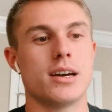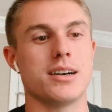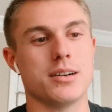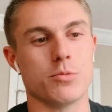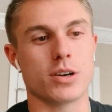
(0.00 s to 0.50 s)

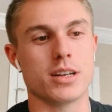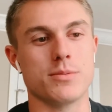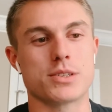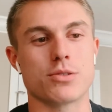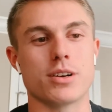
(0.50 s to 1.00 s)
wanted him
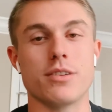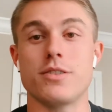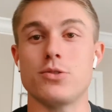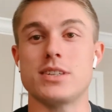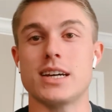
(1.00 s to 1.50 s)
to run a
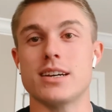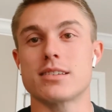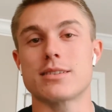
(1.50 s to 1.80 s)
few tests.